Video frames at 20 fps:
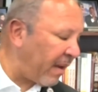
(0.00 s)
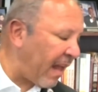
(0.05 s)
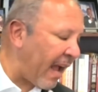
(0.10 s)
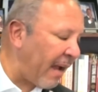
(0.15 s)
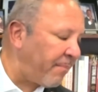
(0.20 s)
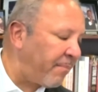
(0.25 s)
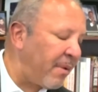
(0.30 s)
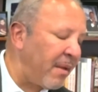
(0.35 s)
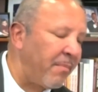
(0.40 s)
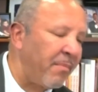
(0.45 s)

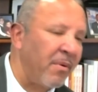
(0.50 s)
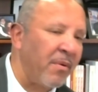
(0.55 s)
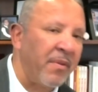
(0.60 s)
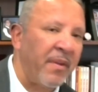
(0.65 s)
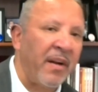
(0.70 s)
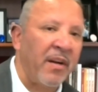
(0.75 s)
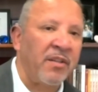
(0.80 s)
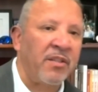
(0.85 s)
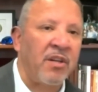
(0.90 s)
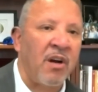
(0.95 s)
black people,
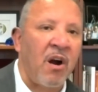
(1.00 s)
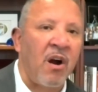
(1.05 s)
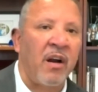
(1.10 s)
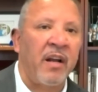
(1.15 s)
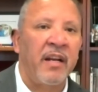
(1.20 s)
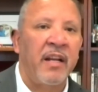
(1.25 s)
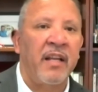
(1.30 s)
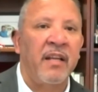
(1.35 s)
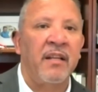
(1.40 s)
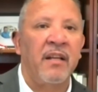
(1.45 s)
they are
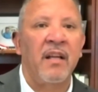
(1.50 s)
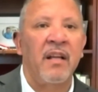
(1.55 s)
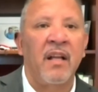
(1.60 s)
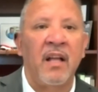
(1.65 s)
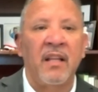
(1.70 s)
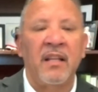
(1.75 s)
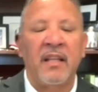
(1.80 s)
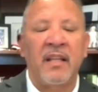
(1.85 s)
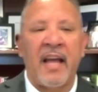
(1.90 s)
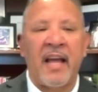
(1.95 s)
targeting
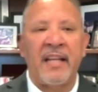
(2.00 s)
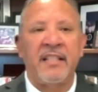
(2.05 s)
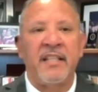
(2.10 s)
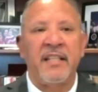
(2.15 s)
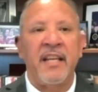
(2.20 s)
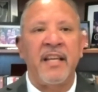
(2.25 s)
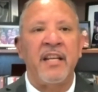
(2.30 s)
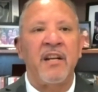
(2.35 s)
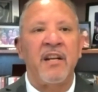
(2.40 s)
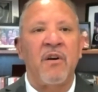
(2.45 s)
uh,
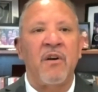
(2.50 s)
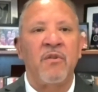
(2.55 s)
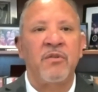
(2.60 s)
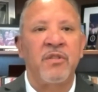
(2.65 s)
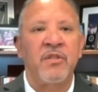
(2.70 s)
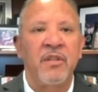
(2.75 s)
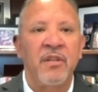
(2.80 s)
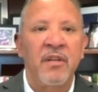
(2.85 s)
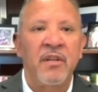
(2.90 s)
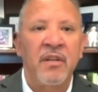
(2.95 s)

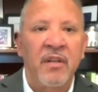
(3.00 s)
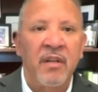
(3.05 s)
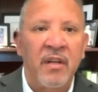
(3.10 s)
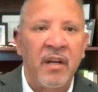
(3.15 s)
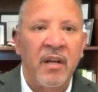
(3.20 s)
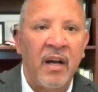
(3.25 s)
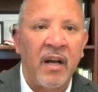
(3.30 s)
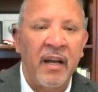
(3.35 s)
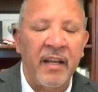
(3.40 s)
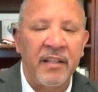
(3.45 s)
Latinos,
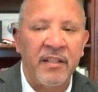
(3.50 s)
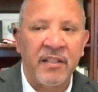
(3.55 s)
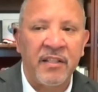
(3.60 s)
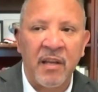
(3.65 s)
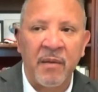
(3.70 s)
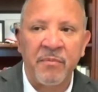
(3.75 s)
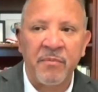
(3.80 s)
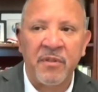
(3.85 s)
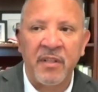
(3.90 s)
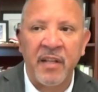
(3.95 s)
uh, in
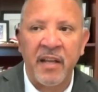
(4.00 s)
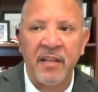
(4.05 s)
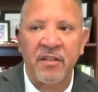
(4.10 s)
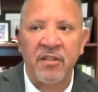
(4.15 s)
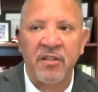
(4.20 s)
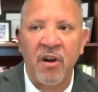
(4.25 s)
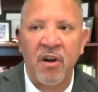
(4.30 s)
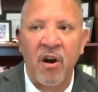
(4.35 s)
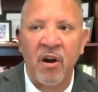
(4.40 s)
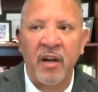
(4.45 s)
some
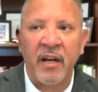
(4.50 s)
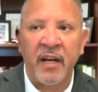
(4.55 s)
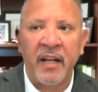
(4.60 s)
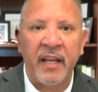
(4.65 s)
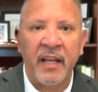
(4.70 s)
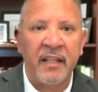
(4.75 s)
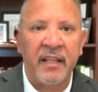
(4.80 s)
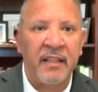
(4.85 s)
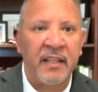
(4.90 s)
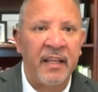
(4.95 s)
states,
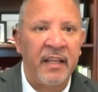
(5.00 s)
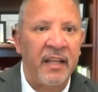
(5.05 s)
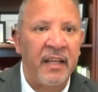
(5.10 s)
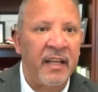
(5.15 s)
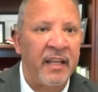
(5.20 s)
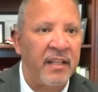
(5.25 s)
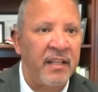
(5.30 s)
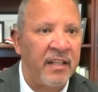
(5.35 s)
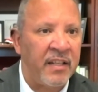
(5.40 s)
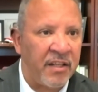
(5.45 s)
targeting the
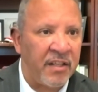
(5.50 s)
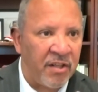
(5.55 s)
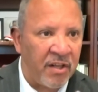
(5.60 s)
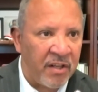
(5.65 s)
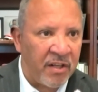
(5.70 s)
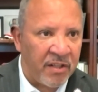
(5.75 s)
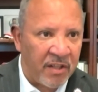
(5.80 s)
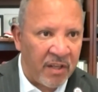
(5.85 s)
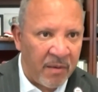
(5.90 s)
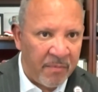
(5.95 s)

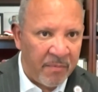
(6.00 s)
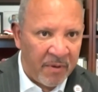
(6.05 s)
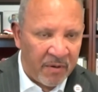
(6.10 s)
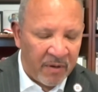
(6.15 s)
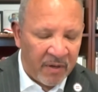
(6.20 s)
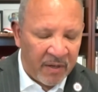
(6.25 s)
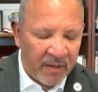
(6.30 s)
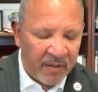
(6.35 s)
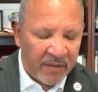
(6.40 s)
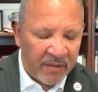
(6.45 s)
indigenous
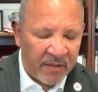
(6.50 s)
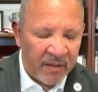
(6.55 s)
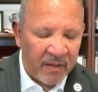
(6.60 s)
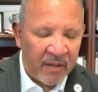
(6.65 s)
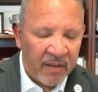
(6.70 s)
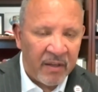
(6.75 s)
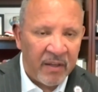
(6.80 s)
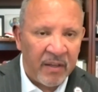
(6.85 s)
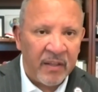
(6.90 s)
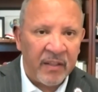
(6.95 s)
communities.
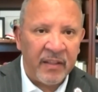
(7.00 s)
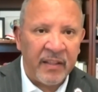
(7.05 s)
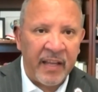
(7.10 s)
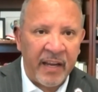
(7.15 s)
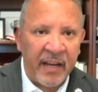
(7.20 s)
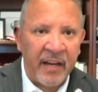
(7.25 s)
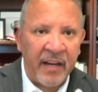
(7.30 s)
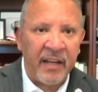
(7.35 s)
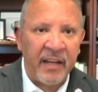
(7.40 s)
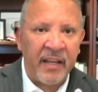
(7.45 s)

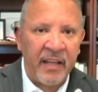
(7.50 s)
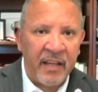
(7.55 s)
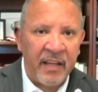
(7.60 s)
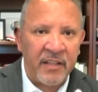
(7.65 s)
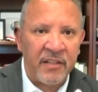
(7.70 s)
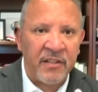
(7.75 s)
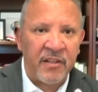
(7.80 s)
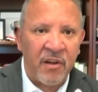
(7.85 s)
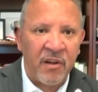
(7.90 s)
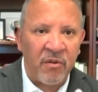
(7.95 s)
There
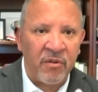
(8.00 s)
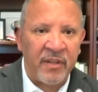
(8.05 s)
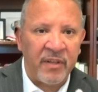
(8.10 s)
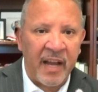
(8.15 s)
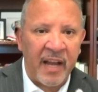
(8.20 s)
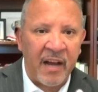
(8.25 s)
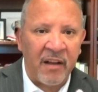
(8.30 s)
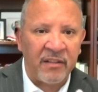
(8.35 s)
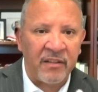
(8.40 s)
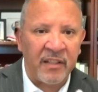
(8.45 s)
is no
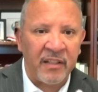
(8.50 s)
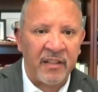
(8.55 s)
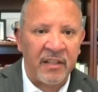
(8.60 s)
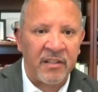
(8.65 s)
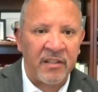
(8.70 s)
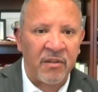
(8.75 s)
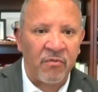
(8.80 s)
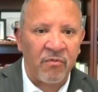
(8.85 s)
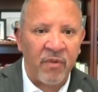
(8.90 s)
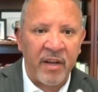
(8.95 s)
doubt that
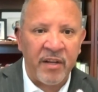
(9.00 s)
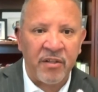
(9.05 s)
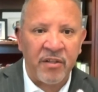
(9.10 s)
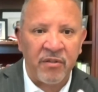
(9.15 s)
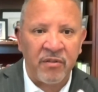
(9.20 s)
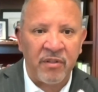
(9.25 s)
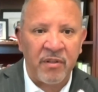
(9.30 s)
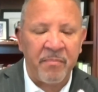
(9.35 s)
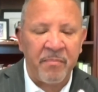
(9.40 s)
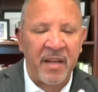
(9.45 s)
there's a
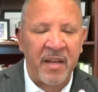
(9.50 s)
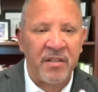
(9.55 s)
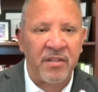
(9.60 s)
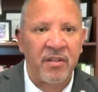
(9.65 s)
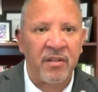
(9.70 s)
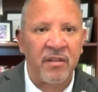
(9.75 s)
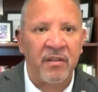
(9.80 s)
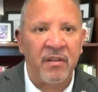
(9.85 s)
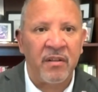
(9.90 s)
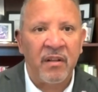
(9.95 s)
racial
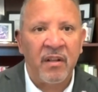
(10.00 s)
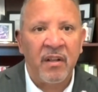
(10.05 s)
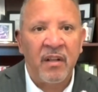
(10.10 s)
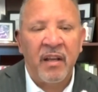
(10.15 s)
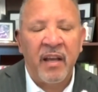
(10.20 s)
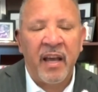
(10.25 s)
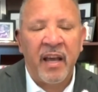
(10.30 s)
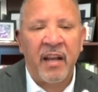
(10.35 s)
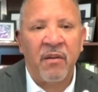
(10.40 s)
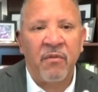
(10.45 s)
dimension
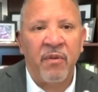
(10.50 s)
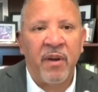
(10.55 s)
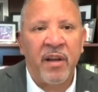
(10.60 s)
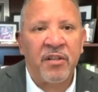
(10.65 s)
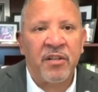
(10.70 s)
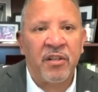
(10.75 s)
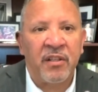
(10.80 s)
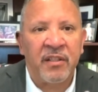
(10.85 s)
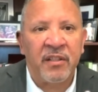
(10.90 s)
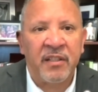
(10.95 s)
and a
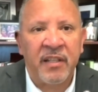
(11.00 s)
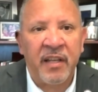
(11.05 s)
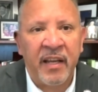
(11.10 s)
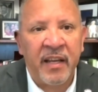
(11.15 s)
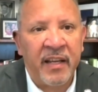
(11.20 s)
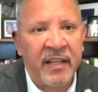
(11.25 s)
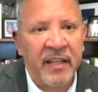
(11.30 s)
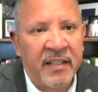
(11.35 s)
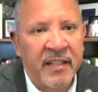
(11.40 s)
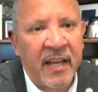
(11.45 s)
racial
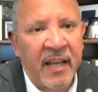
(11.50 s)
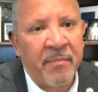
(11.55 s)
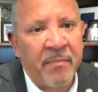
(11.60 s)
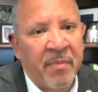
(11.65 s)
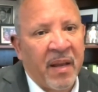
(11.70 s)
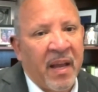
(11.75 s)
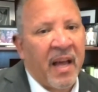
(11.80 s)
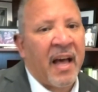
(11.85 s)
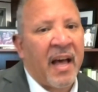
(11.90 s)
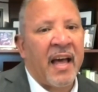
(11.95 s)
intent
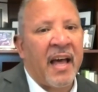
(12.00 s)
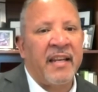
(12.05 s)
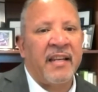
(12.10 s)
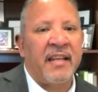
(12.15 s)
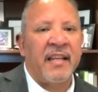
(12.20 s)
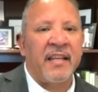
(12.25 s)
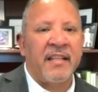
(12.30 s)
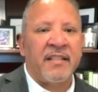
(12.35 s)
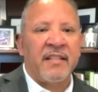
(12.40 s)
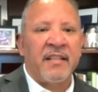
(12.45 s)

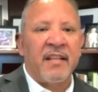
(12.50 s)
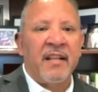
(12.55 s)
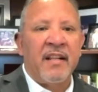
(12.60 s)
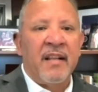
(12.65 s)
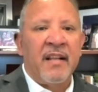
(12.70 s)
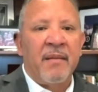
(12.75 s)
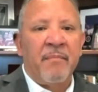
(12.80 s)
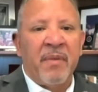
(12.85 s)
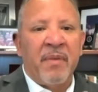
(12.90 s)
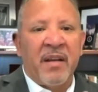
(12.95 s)
behind this
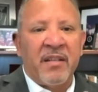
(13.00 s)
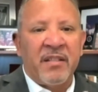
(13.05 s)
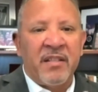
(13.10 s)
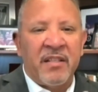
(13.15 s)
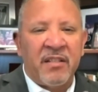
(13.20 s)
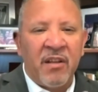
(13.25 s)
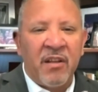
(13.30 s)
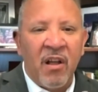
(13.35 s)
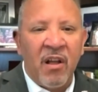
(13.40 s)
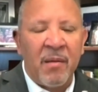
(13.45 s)
because
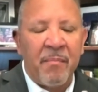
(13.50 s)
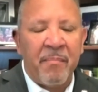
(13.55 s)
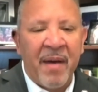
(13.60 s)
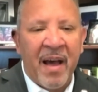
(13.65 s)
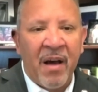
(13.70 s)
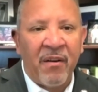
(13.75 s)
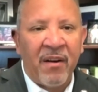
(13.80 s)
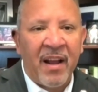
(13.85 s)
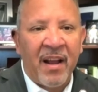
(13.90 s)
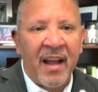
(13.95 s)
it's all
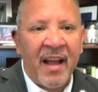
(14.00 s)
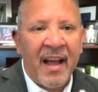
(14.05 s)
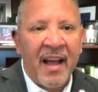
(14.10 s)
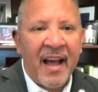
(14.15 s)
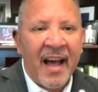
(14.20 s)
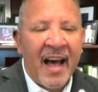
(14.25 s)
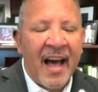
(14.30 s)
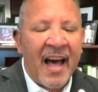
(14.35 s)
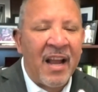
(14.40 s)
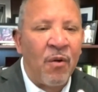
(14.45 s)
about
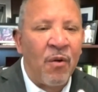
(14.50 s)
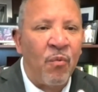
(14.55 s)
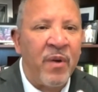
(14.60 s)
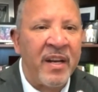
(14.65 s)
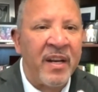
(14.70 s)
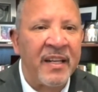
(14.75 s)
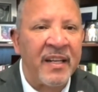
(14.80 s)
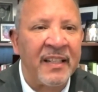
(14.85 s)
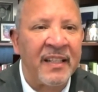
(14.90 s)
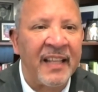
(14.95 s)
how to
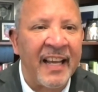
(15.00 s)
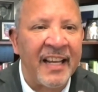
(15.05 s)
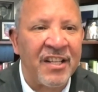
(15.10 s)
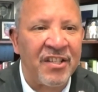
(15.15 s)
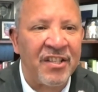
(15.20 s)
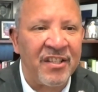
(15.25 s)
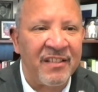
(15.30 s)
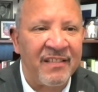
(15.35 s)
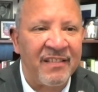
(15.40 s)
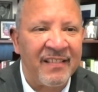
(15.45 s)
win an
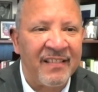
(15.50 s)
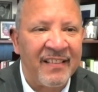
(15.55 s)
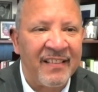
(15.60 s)
election.